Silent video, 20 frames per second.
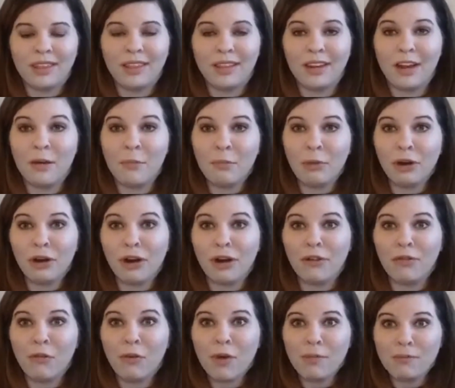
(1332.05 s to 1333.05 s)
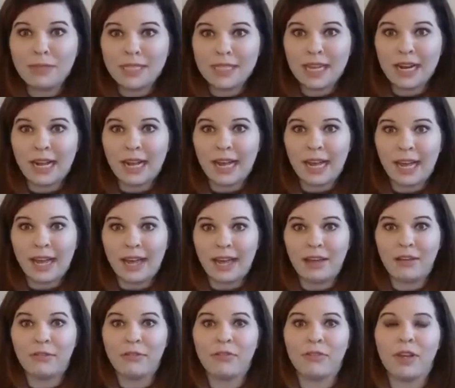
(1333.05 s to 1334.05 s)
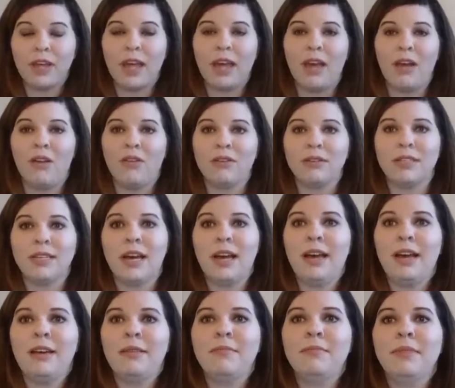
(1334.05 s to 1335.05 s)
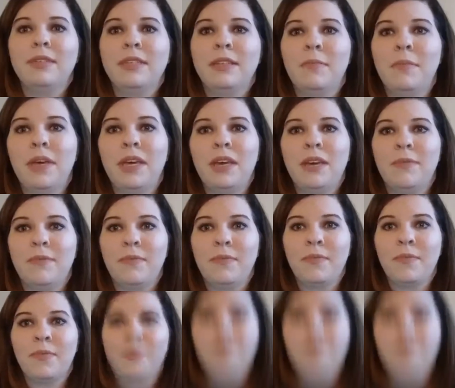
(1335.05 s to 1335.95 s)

the number of whips that I have at all times. Let me